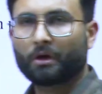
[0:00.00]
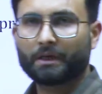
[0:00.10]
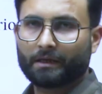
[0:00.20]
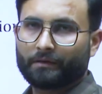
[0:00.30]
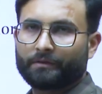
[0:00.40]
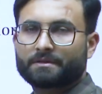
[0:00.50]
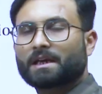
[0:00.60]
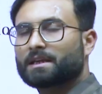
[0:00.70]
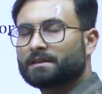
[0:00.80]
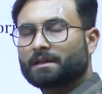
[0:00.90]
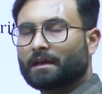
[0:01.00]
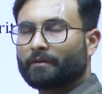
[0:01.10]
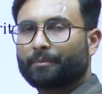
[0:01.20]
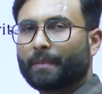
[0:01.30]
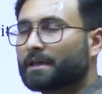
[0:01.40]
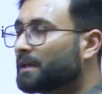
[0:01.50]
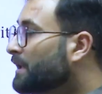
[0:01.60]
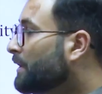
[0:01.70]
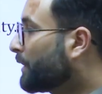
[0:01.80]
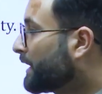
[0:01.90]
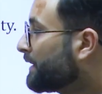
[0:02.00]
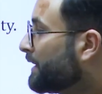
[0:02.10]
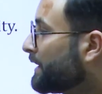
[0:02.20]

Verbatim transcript: on, which are in the development. Okay,